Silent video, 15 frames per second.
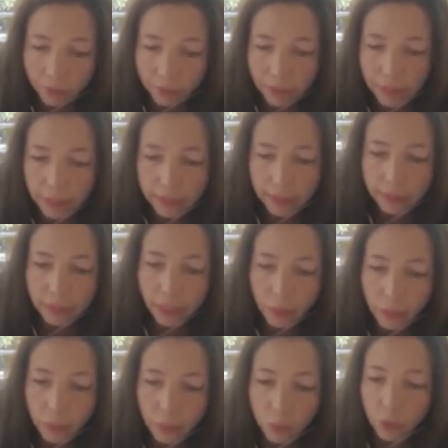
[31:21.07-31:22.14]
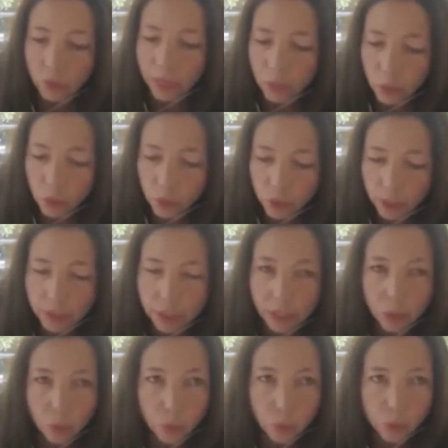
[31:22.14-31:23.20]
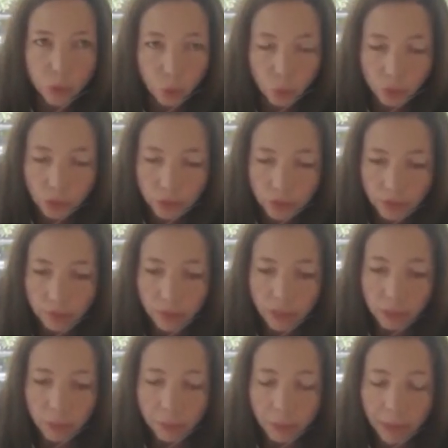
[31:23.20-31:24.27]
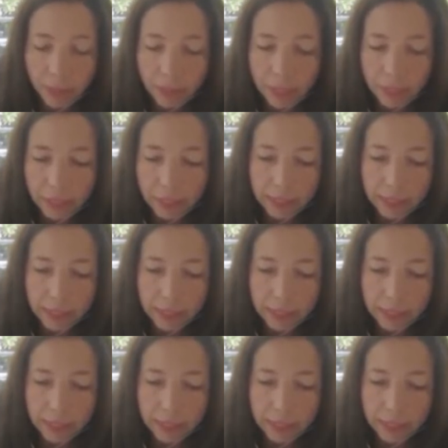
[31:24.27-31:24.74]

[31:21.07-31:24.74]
He is the Director of Energy and Natural Resources in Investment Banking.